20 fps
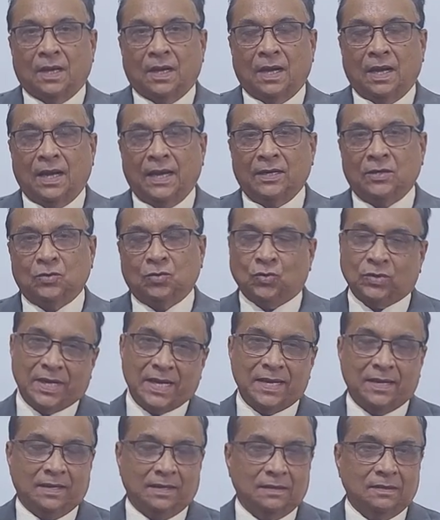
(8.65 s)
and
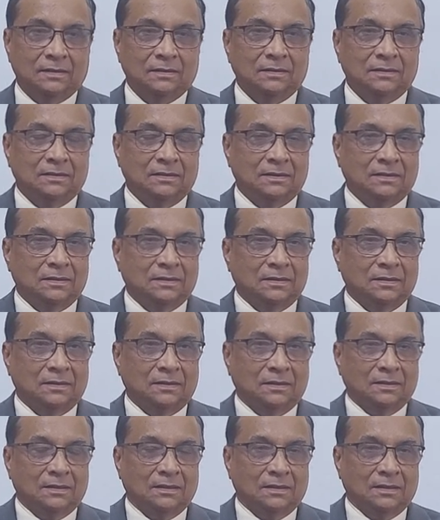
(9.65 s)
today
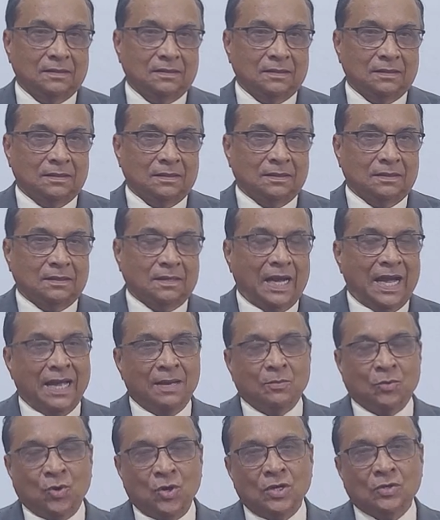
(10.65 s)
I
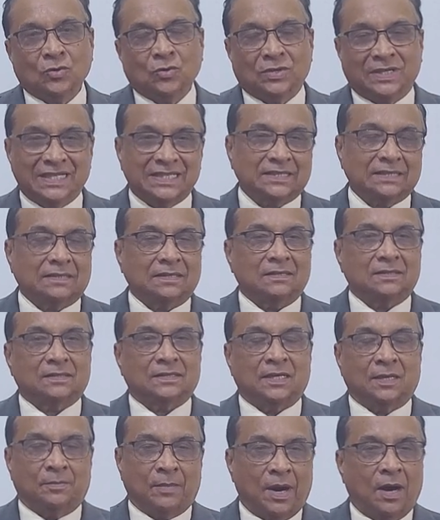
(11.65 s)
am going to
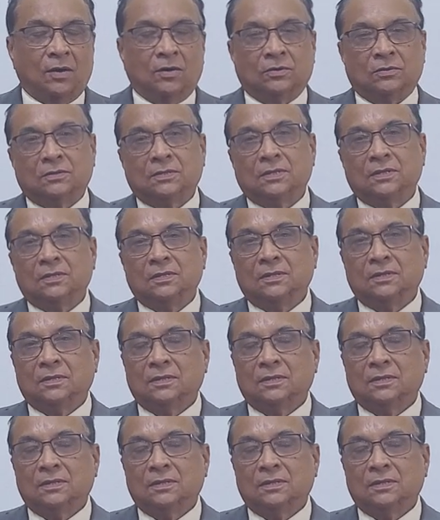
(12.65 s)
discuss about